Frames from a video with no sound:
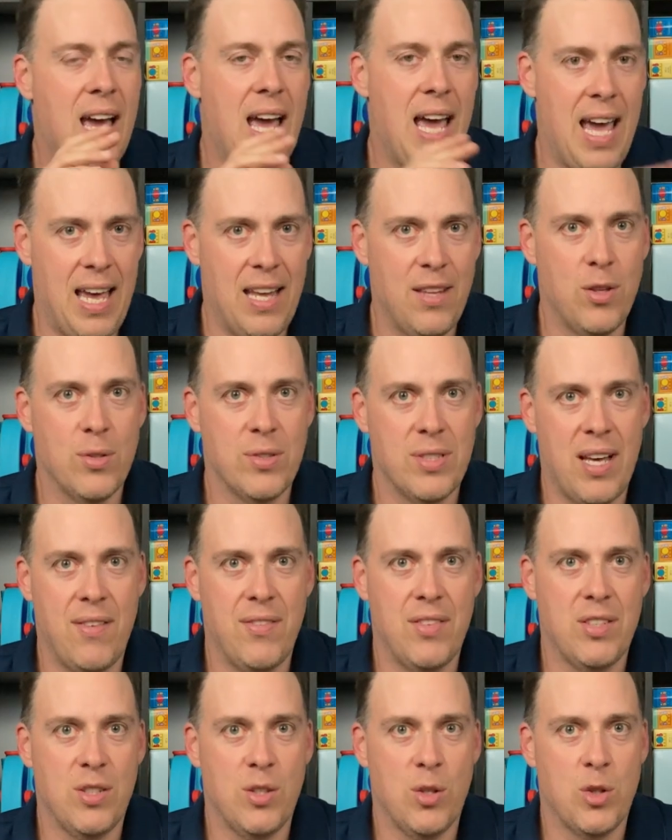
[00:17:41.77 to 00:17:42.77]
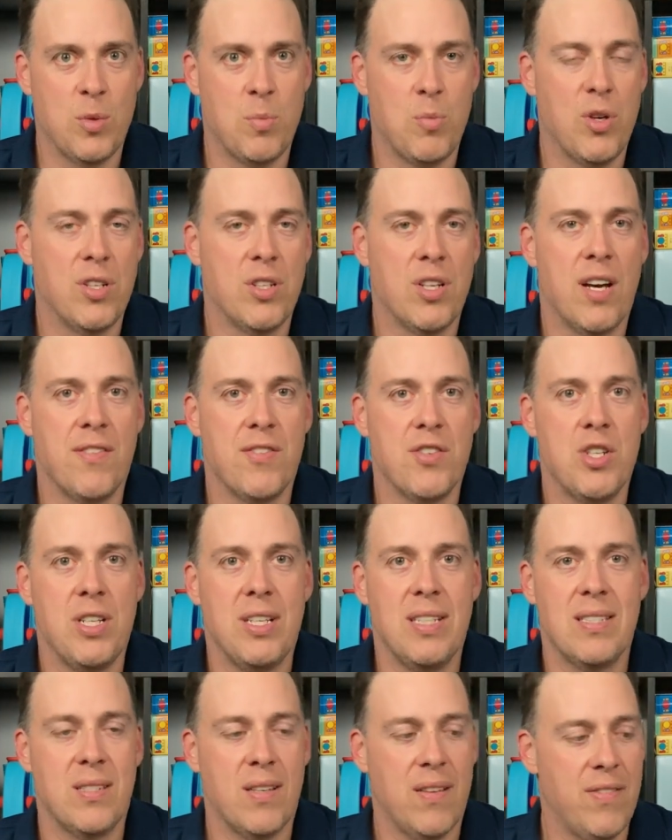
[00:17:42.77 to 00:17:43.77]
And those obviously those print off
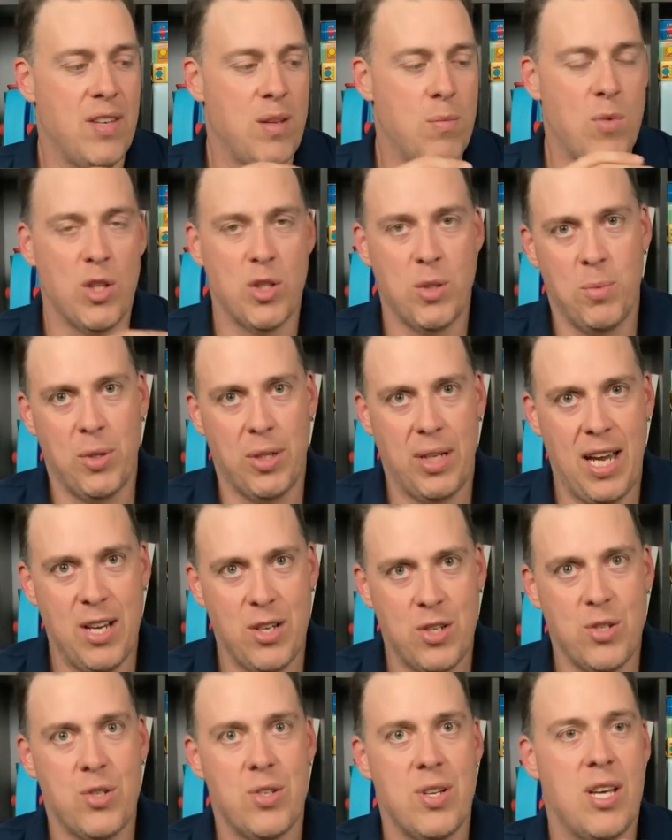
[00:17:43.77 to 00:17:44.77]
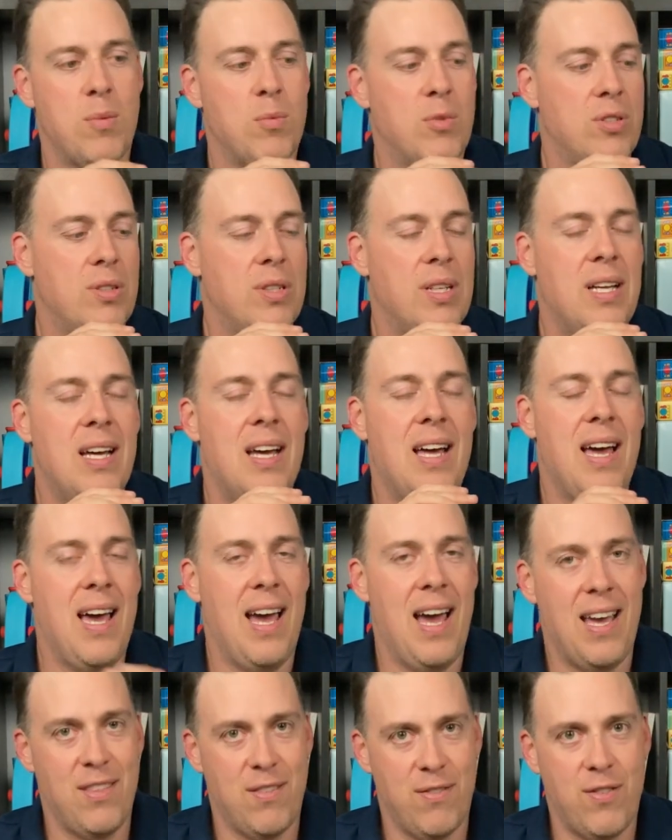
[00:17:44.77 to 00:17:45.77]
sheets of the multiplication table,
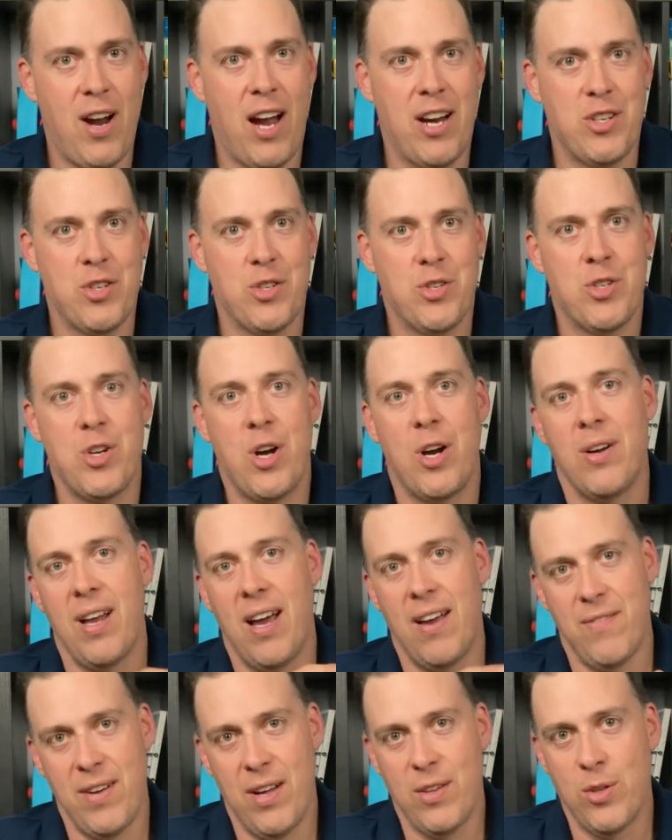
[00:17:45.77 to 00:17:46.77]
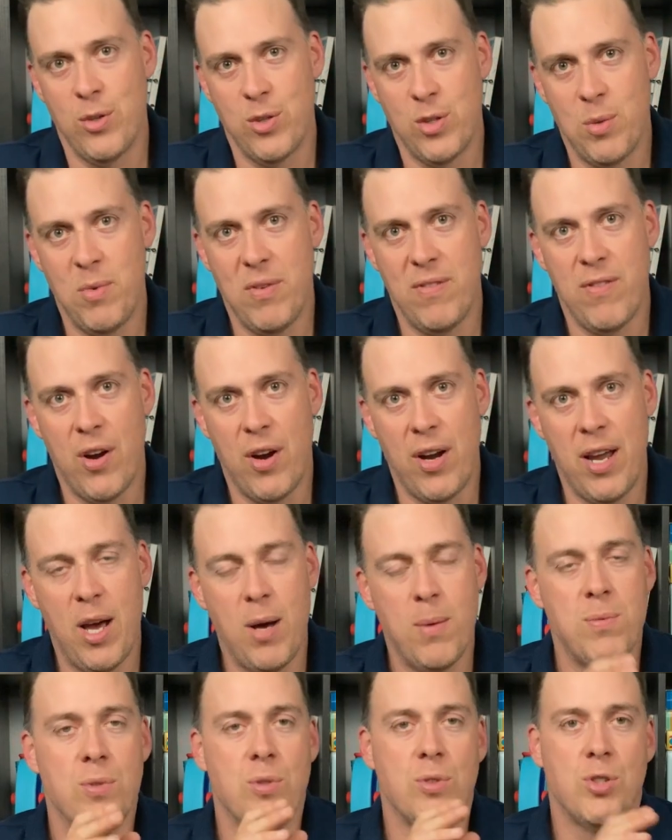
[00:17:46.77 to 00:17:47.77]
and the fraction chart. I found those to be very
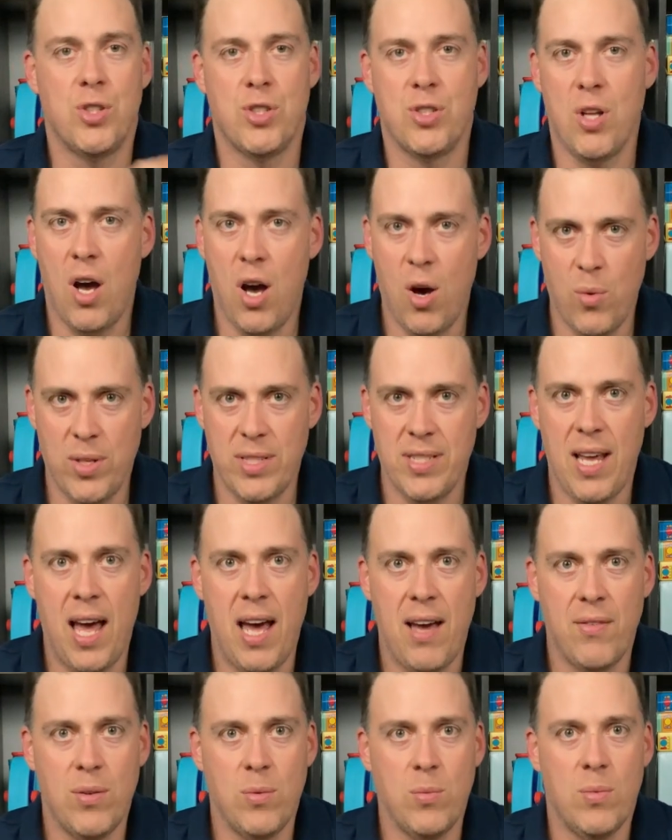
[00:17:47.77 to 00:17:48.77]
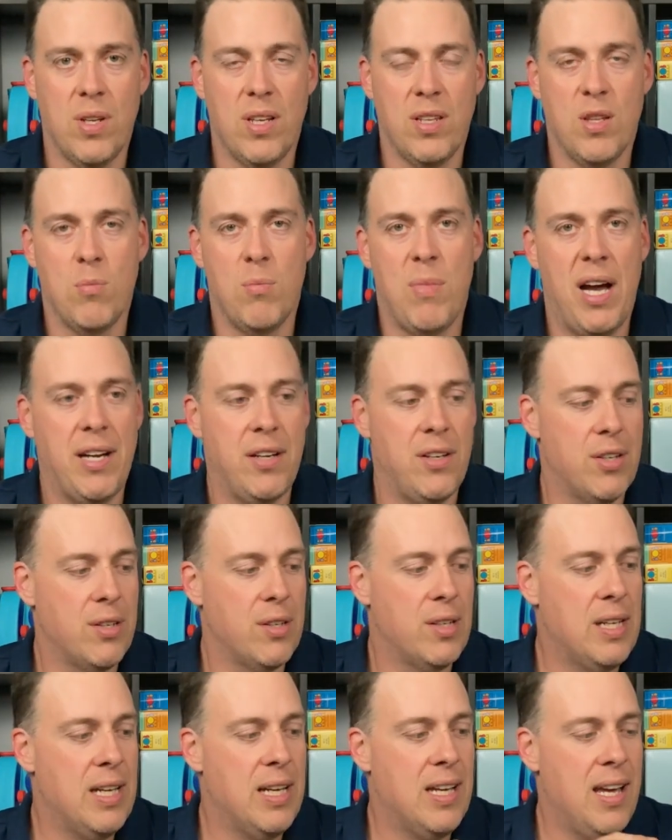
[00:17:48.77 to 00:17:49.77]
helpful just to always have in, in the binder
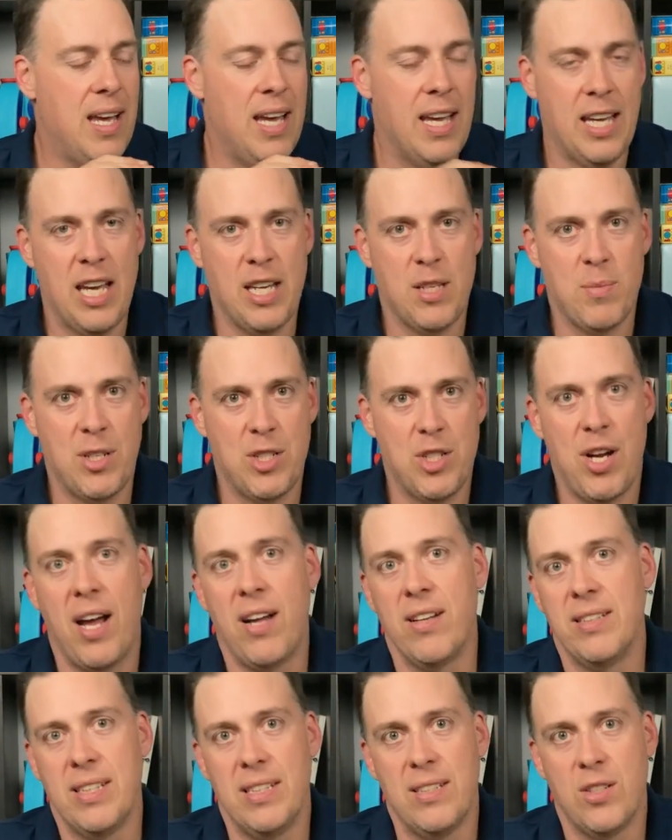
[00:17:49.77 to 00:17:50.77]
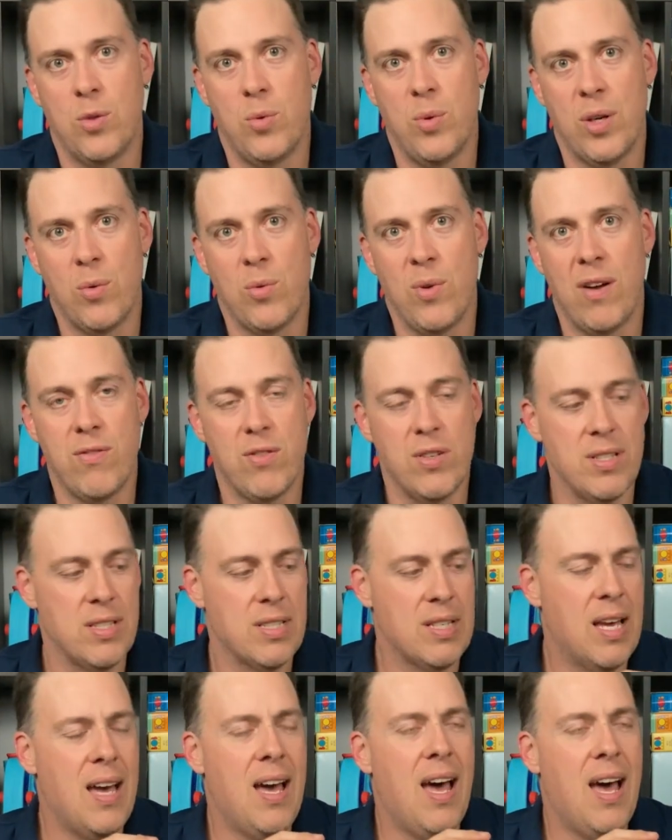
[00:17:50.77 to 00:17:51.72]
in case my child needs a quick reference.